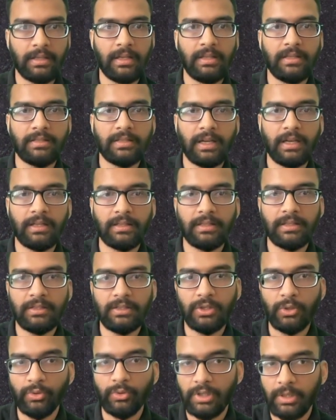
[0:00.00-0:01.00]
inside this
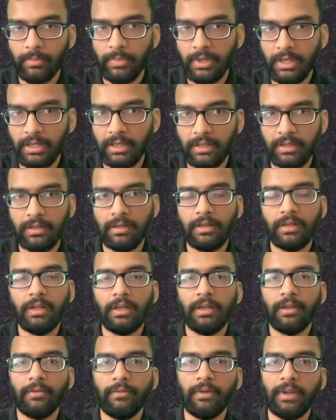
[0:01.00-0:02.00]
user builder,
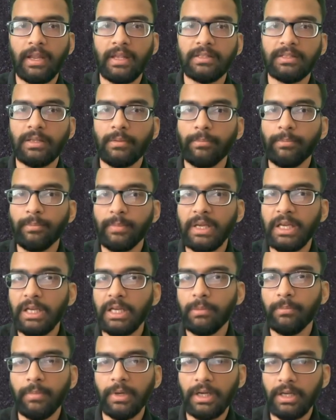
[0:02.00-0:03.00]
whereas the
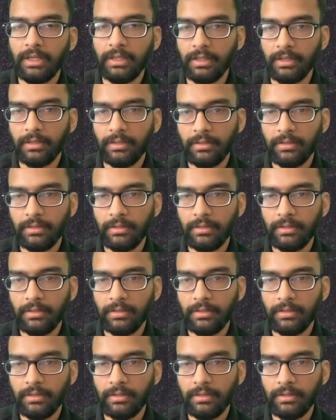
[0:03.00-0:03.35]
main builder,